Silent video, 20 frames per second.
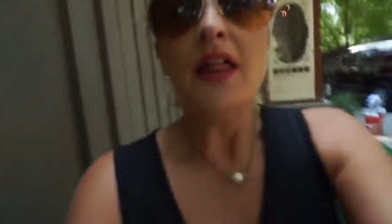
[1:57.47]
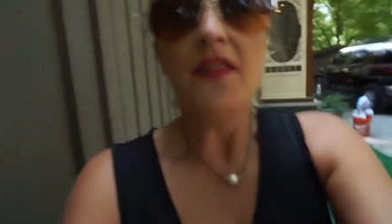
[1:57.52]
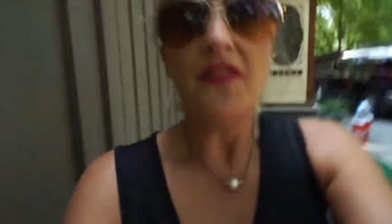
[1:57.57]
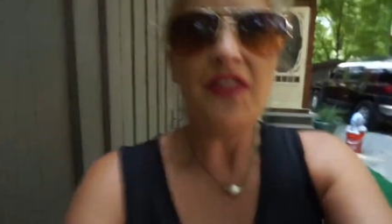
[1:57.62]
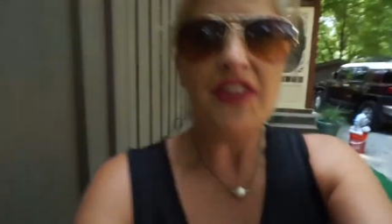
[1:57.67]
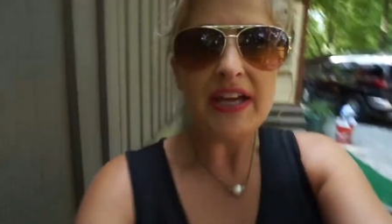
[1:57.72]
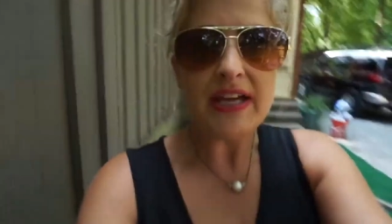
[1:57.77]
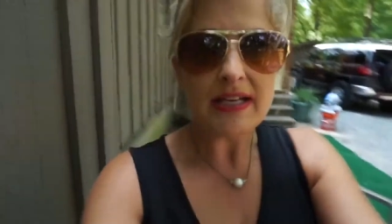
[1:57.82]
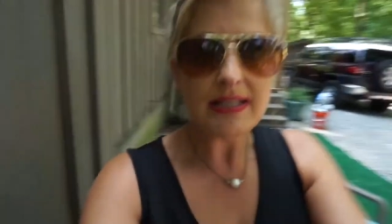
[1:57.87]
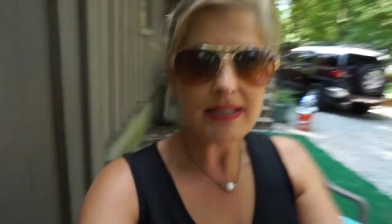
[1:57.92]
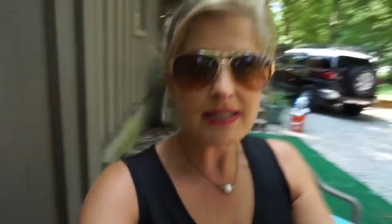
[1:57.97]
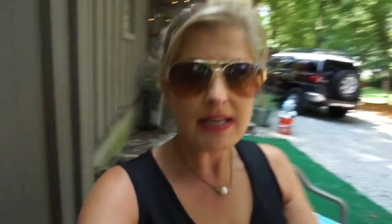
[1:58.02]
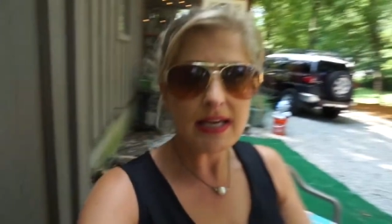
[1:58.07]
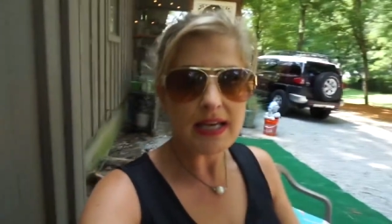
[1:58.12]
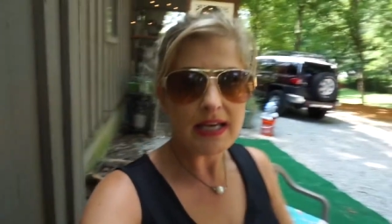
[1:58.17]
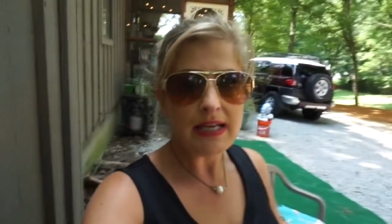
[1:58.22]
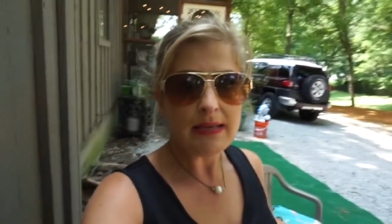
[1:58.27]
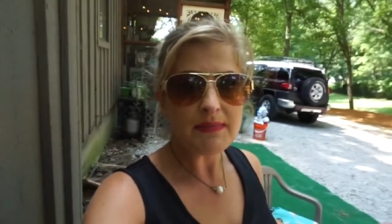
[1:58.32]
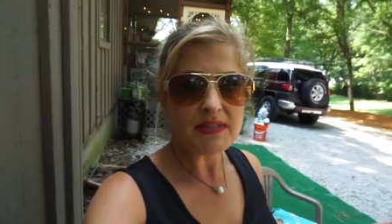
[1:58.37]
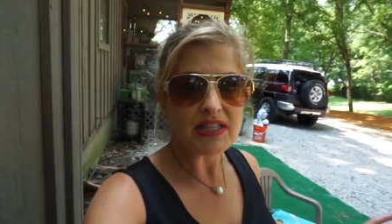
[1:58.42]
this
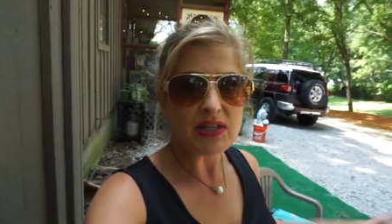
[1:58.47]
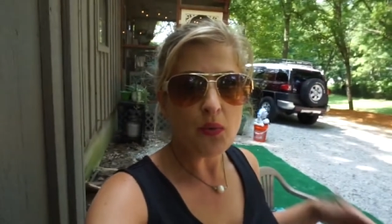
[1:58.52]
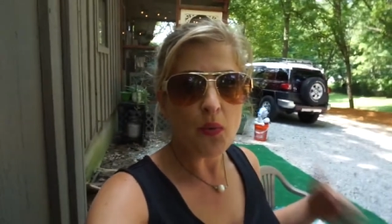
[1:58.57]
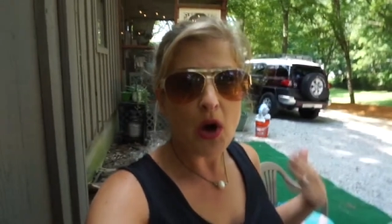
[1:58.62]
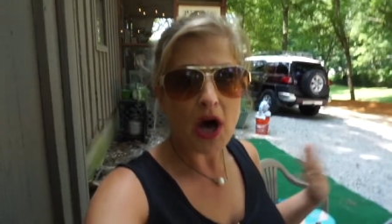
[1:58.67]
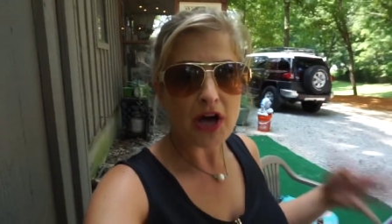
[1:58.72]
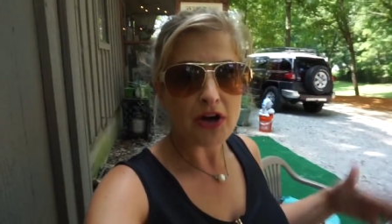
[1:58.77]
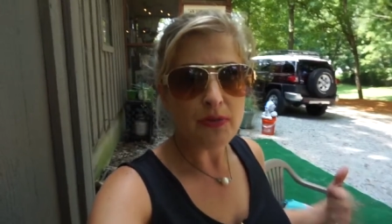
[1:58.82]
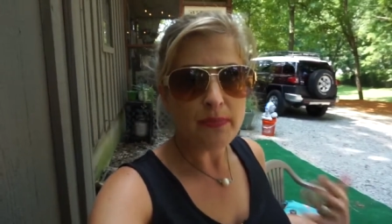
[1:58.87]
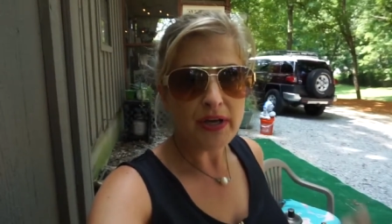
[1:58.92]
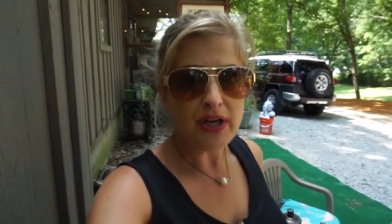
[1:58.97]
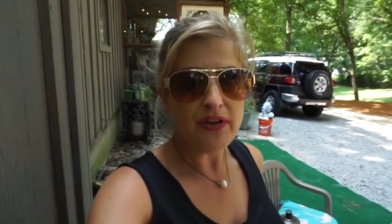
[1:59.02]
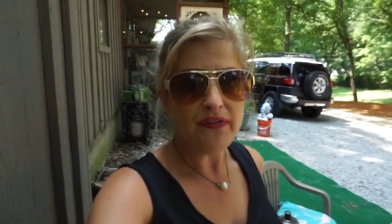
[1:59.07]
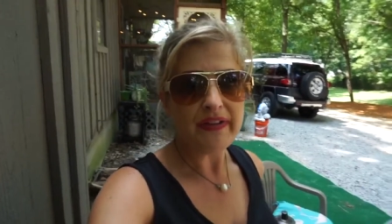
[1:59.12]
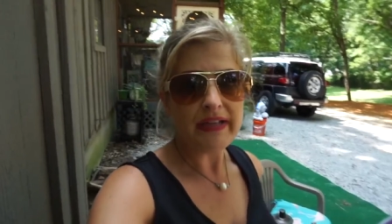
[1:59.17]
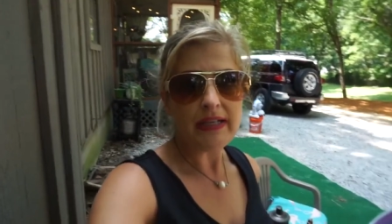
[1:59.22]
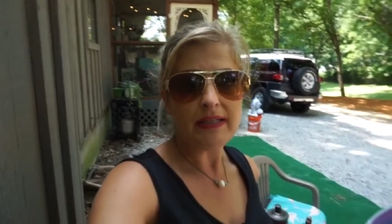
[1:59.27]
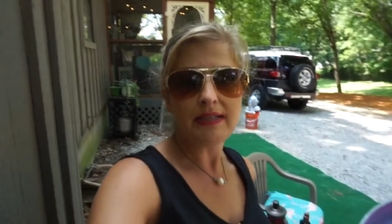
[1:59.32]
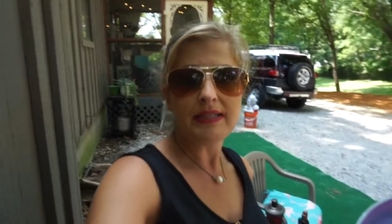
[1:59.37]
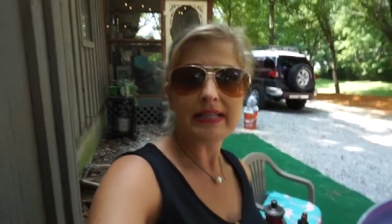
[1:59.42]
keeps the water
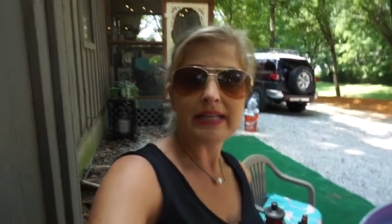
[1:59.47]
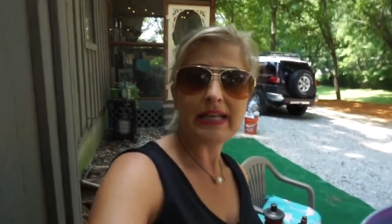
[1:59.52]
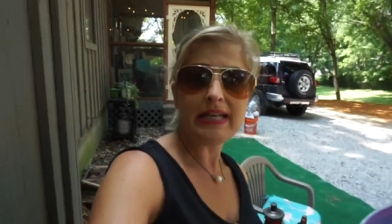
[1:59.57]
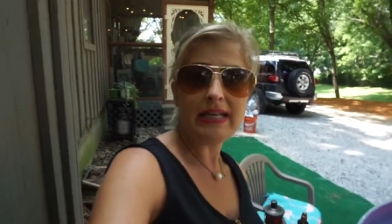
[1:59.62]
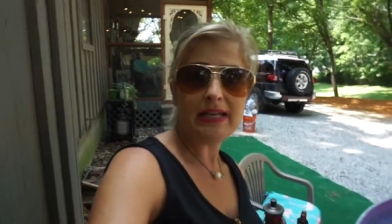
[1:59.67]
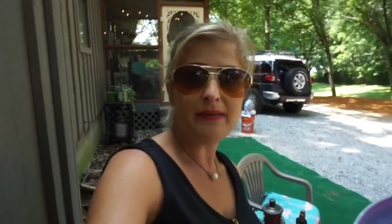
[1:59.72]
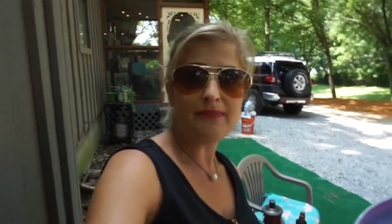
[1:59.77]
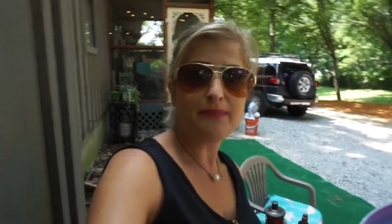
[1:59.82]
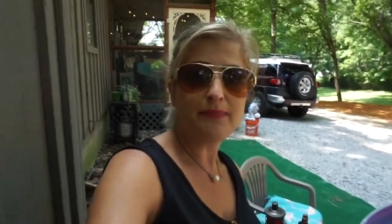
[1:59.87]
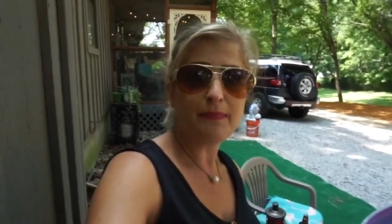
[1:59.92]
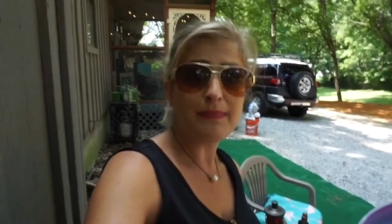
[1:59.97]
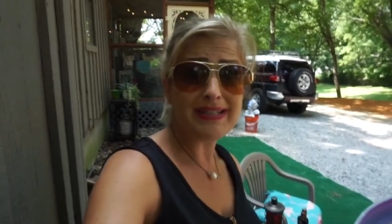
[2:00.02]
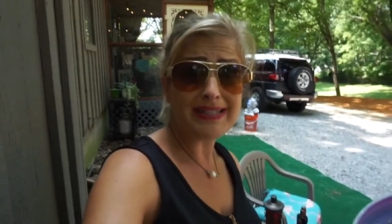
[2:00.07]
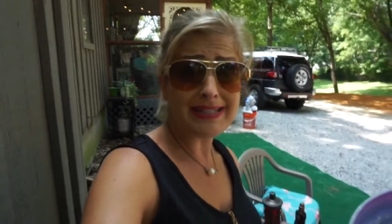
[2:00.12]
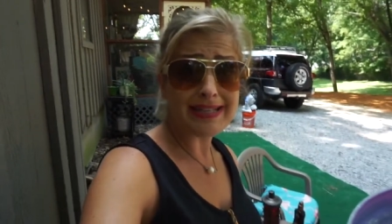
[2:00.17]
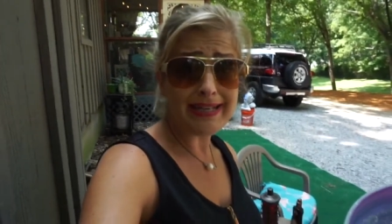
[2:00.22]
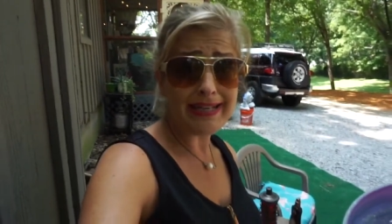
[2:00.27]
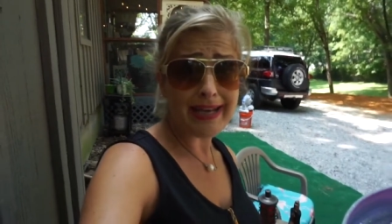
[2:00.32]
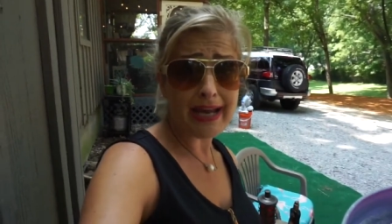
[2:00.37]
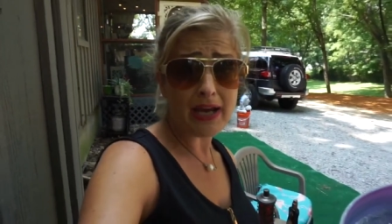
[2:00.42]
moving to keep
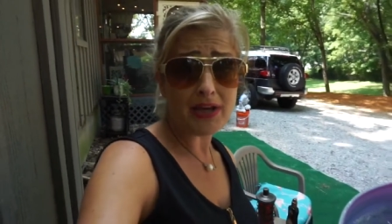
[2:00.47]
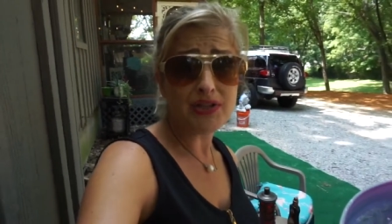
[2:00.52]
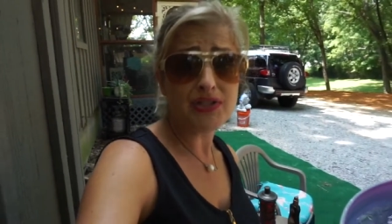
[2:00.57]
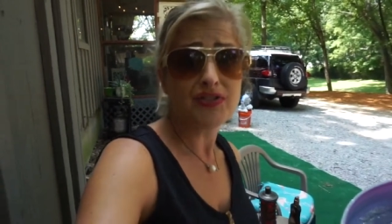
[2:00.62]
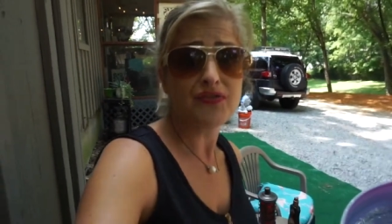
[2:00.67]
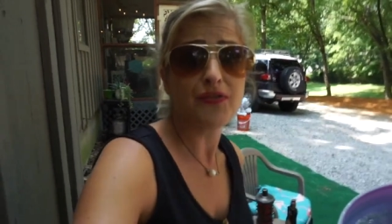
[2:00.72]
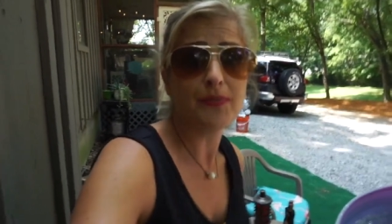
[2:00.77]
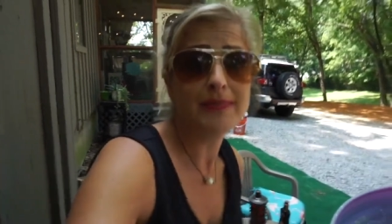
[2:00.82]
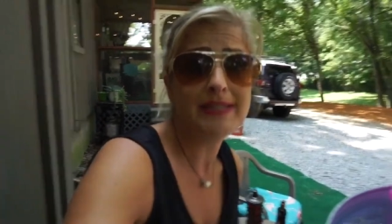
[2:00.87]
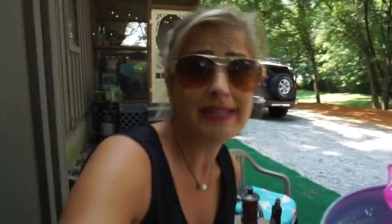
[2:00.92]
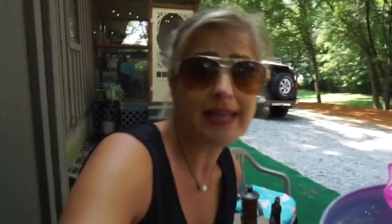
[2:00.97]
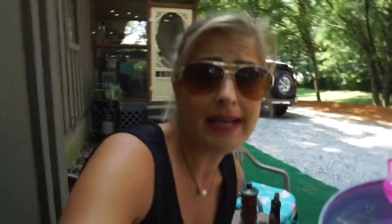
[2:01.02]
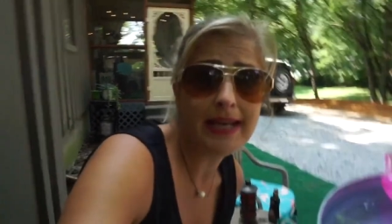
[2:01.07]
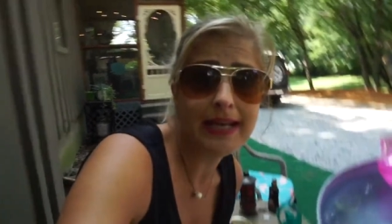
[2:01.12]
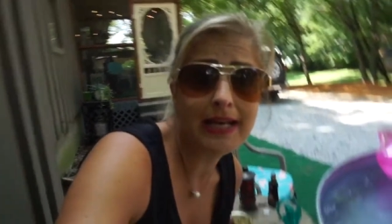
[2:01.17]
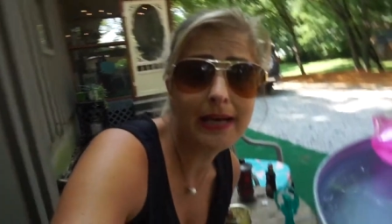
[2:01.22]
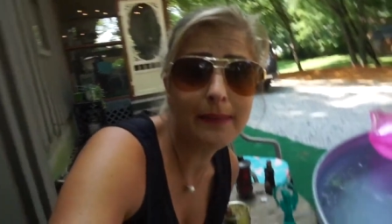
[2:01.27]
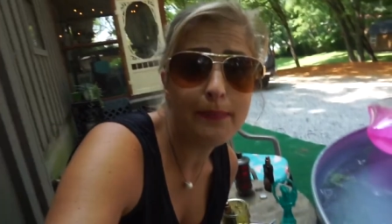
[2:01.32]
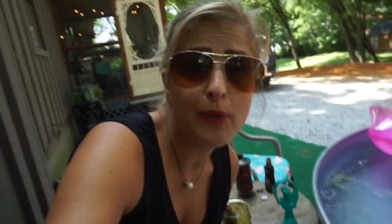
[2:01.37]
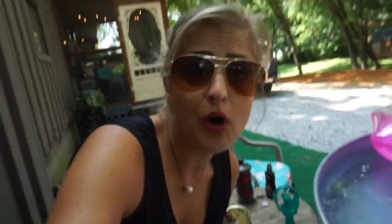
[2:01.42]
mosquitoes from
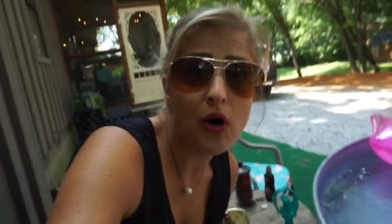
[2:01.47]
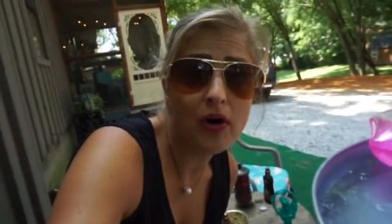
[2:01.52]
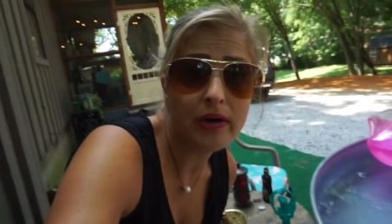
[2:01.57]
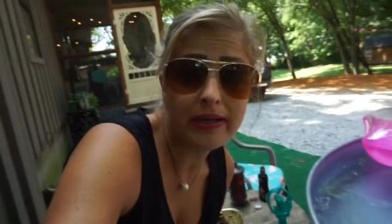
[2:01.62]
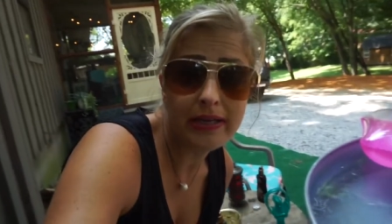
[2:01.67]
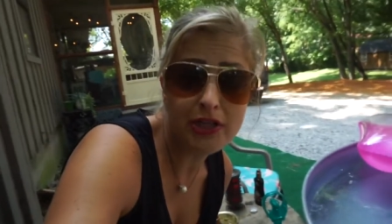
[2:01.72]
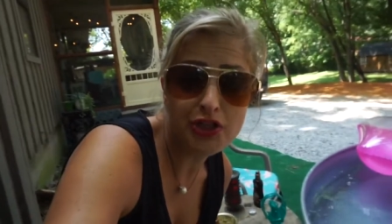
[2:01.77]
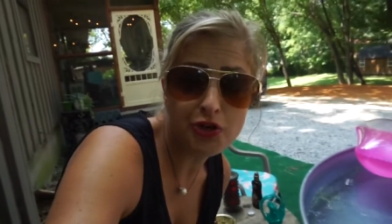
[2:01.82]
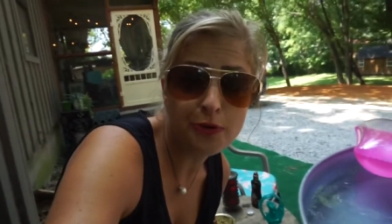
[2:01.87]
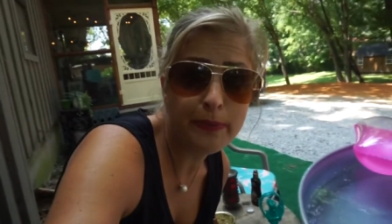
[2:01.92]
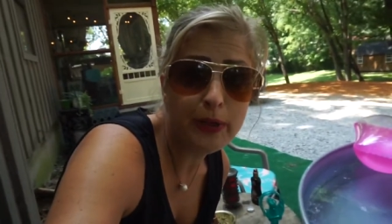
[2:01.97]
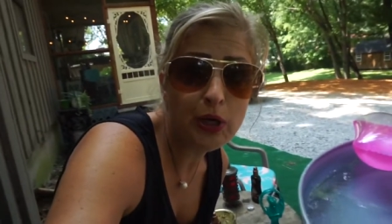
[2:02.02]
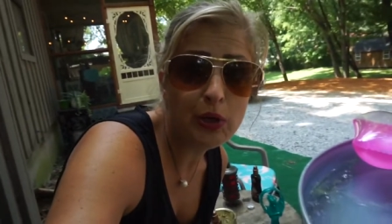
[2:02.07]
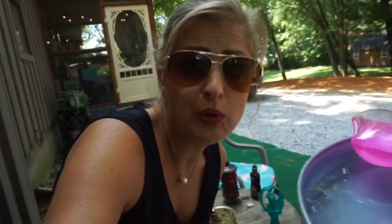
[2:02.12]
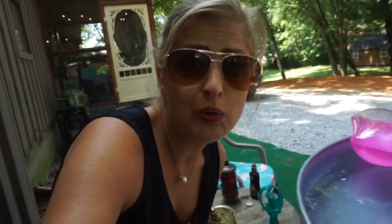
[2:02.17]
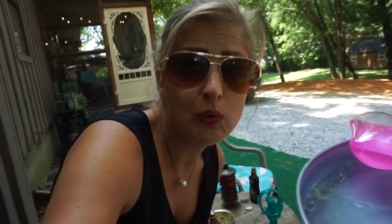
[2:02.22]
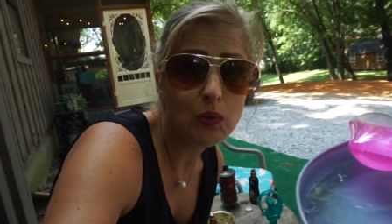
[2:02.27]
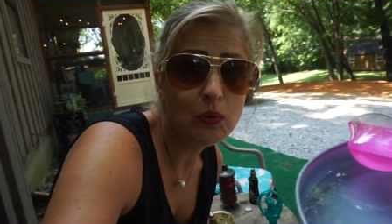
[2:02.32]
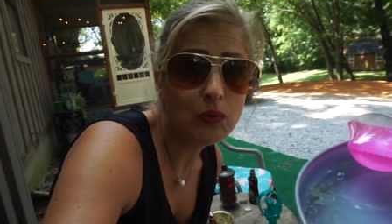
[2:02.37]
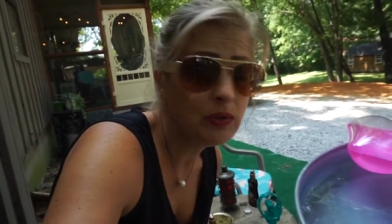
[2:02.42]
setting up in your
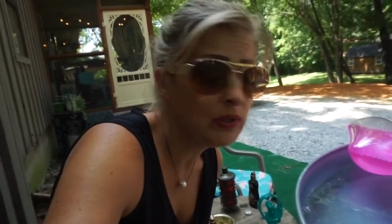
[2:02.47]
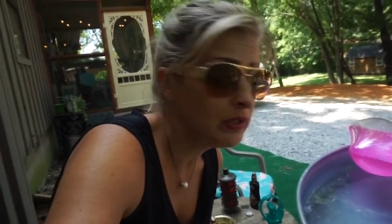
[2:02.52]
pole